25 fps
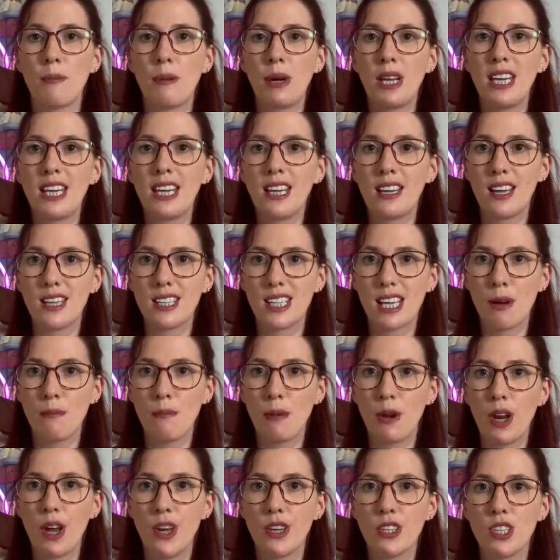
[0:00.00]
I'll link her down
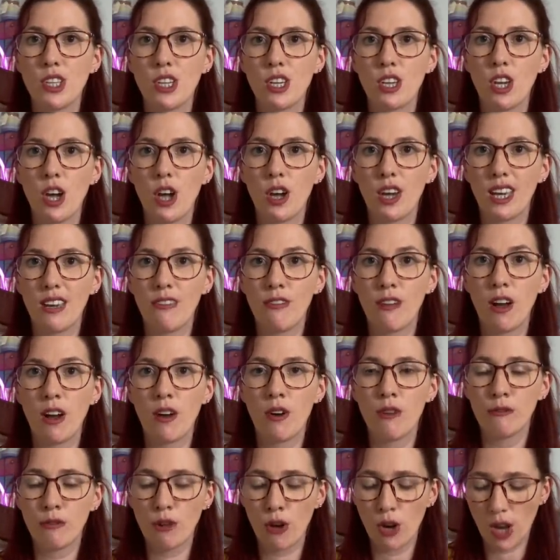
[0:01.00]
below so you can go and give her
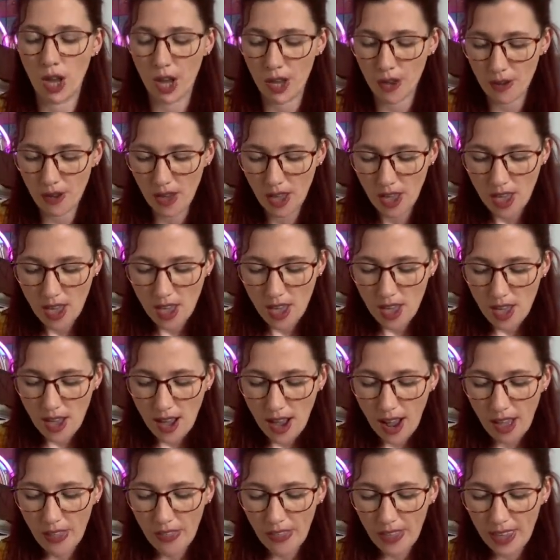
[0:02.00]
a follow.
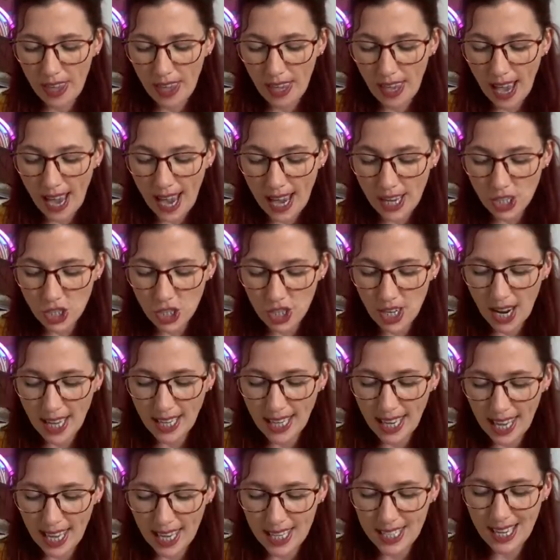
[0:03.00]
And the hashtag
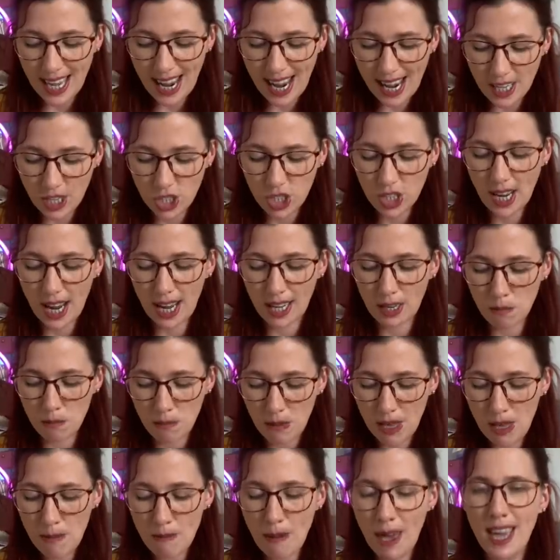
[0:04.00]
is hashtag
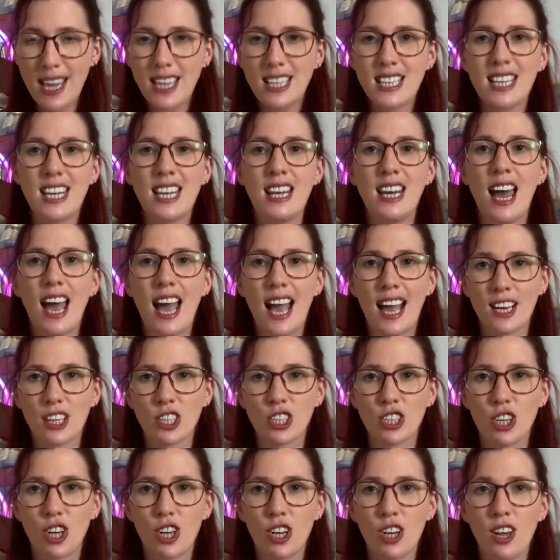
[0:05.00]
me made in
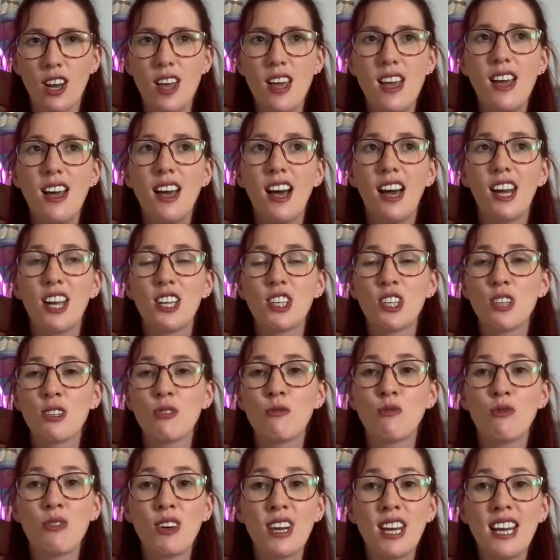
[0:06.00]
action. And I just
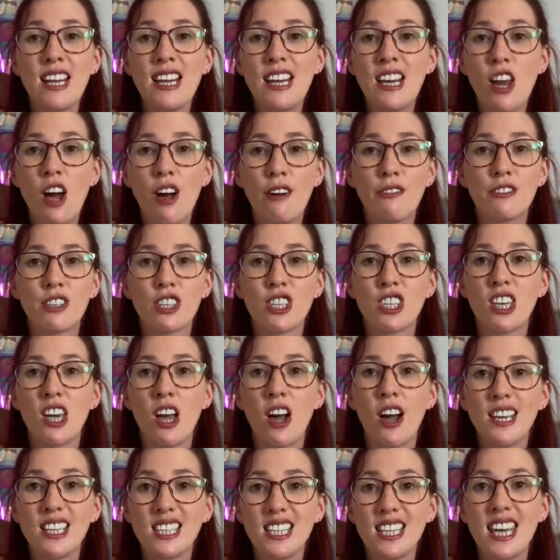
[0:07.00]
really loved the
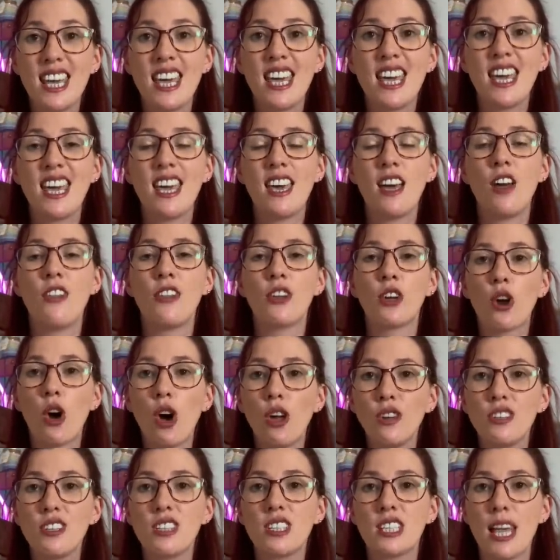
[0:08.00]
idea and the
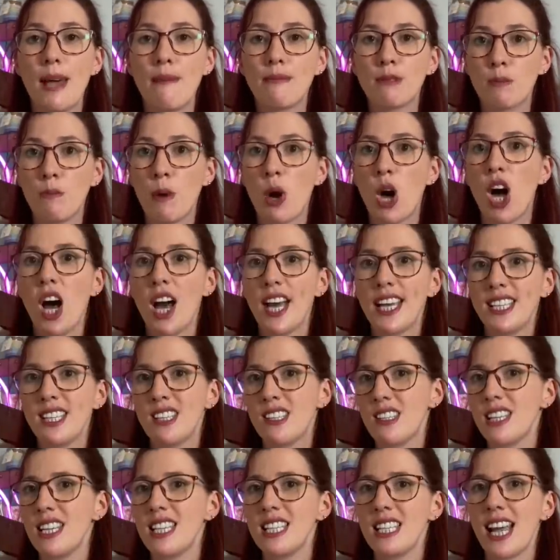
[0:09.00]
concept
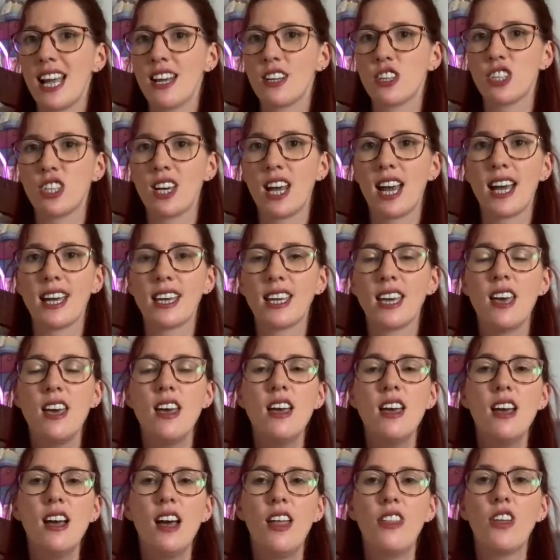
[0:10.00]
behind this hashtag.
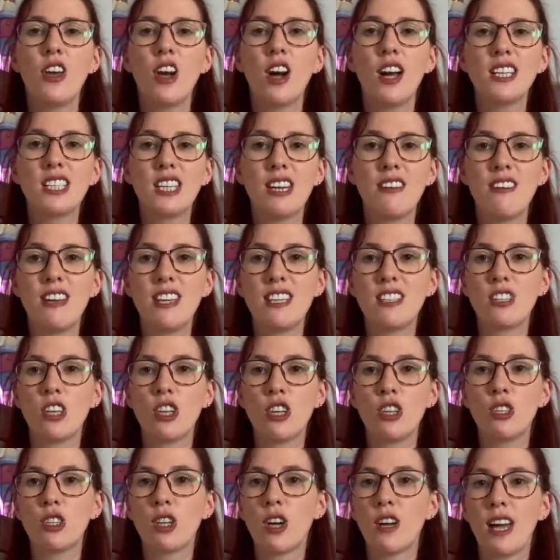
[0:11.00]
And the idea is that
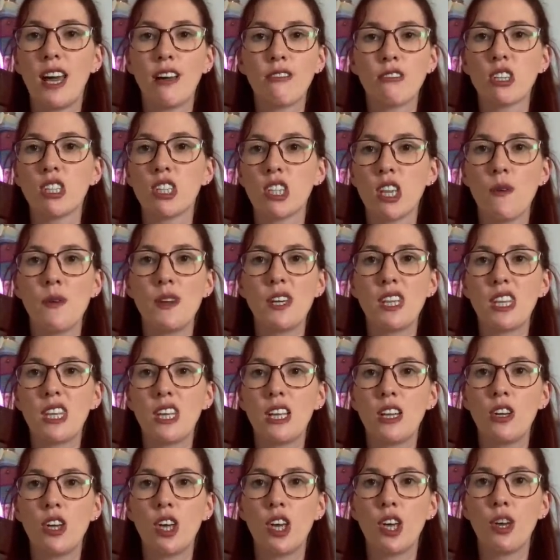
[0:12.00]
you don't have to sew
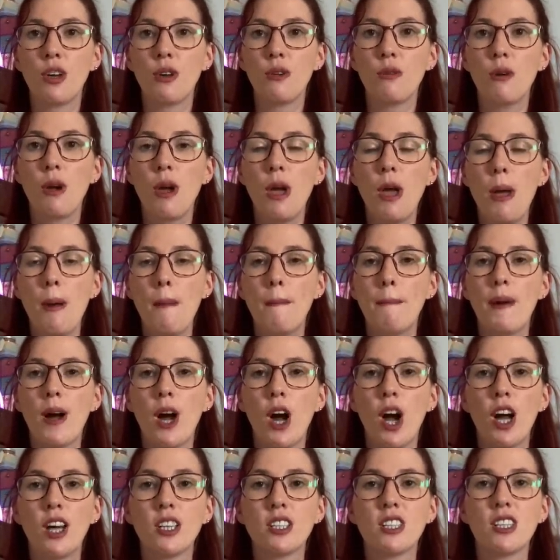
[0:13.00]
anything new,
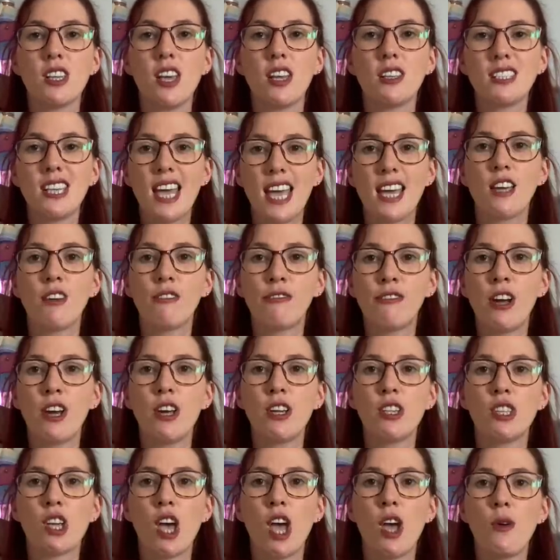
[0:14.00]
but take a
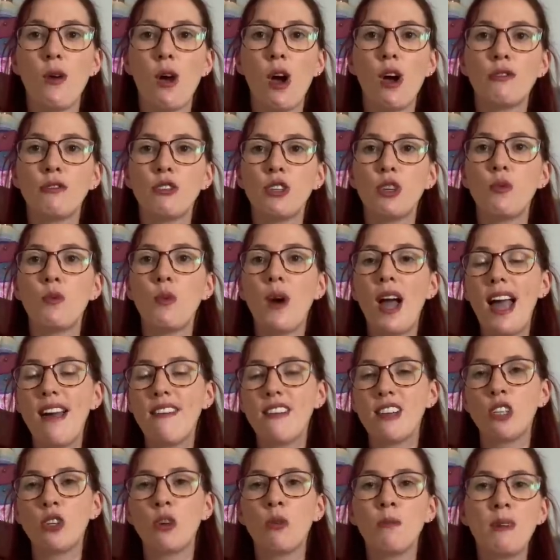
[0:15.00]
photo of you
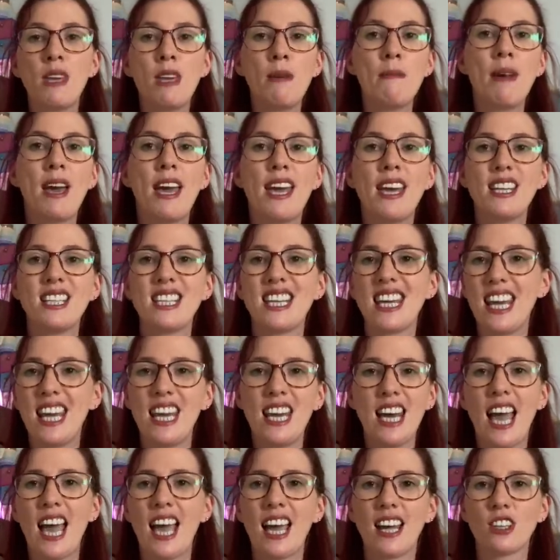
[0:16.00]
wearing your me made
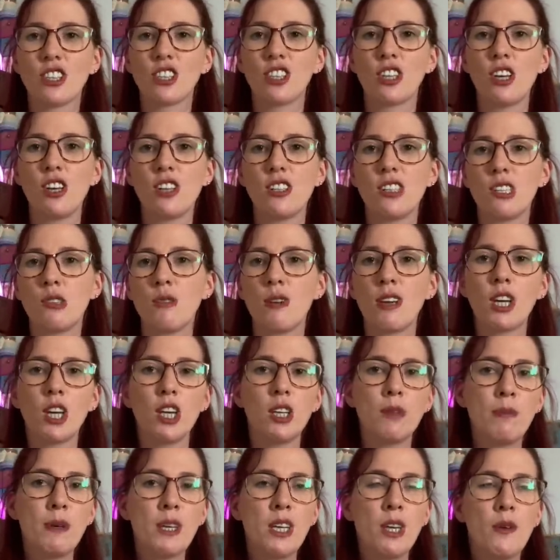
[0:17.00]
in action. So it
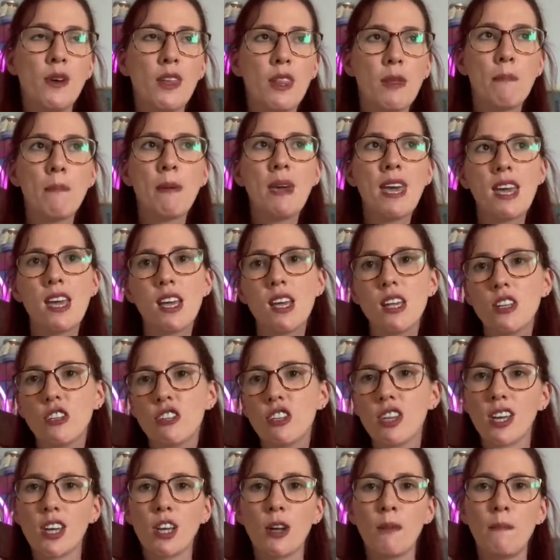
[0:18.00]
could be you at the beach,
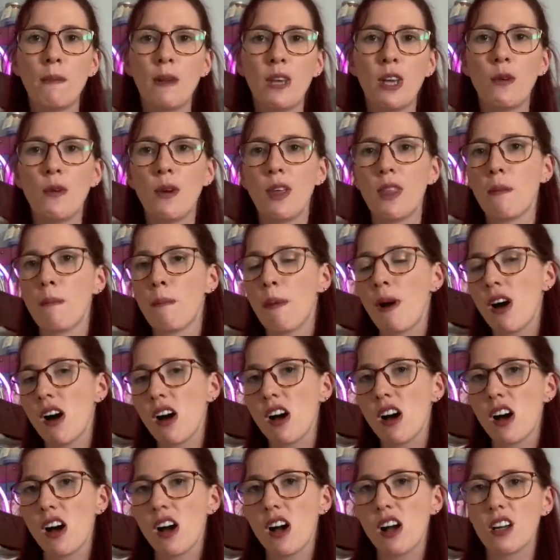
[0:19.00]
it could be you at the
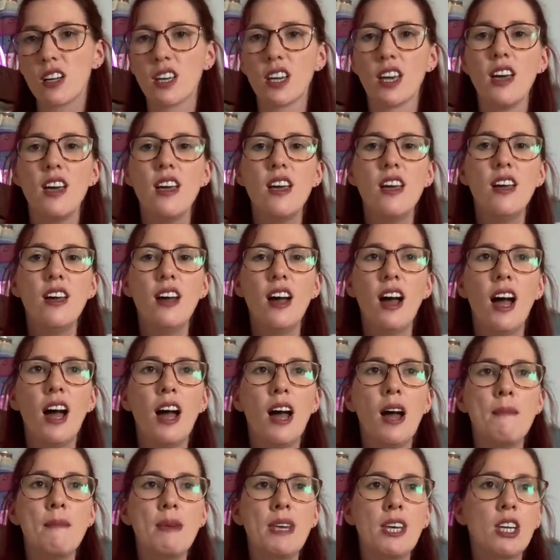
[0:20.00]
park.
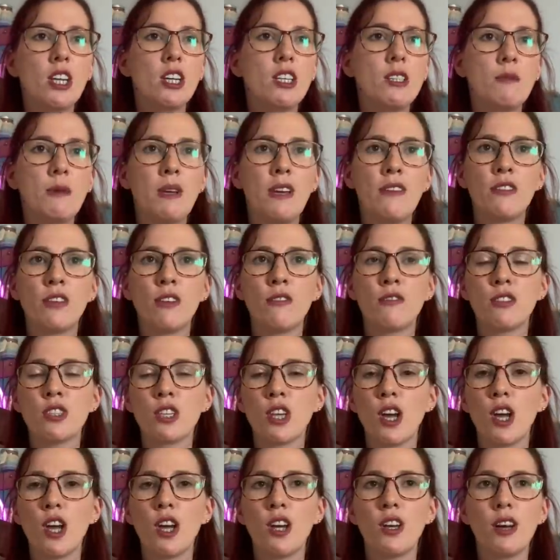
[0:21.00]
It could be if you've
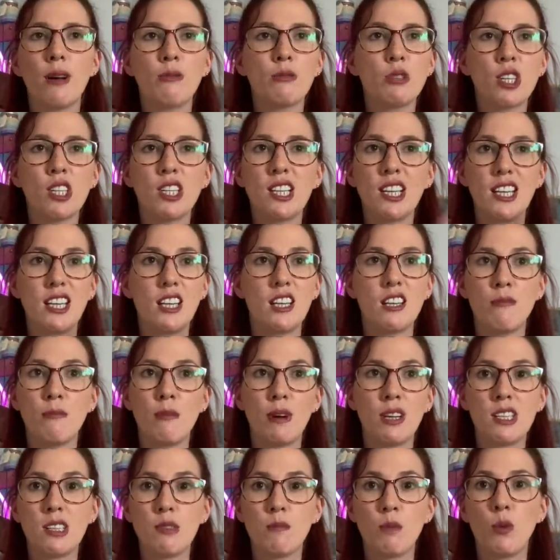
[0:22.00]
sewn, I'm just looking at
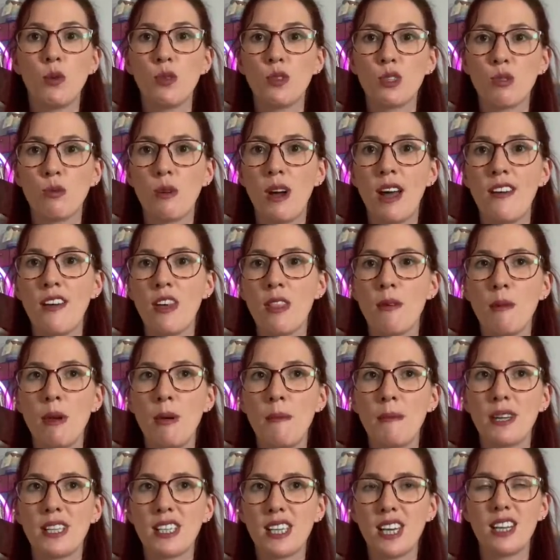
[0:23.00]
my sportswear at the
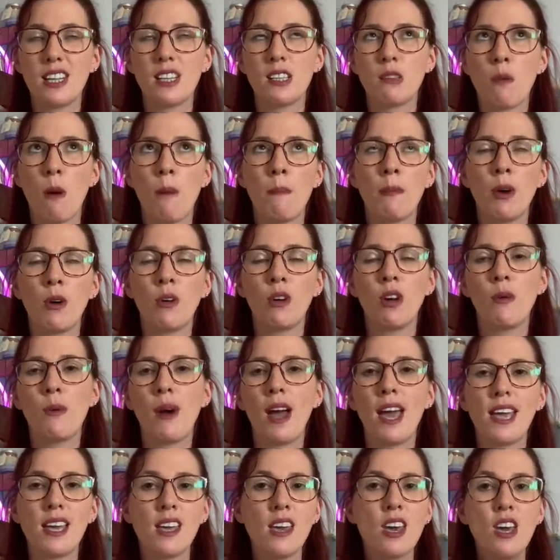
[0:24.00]
moment because I need to pop it all
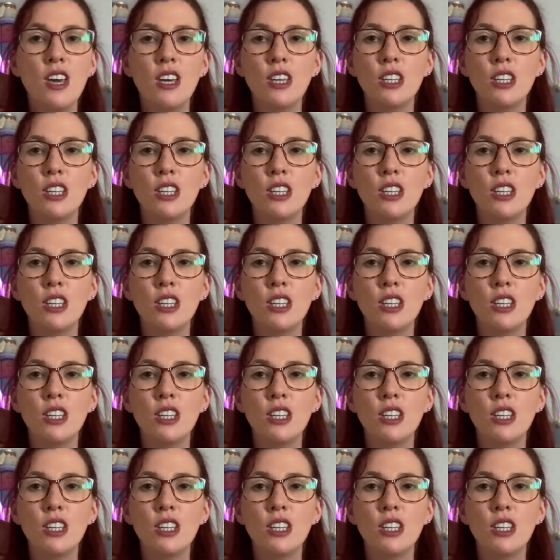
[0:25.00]
away.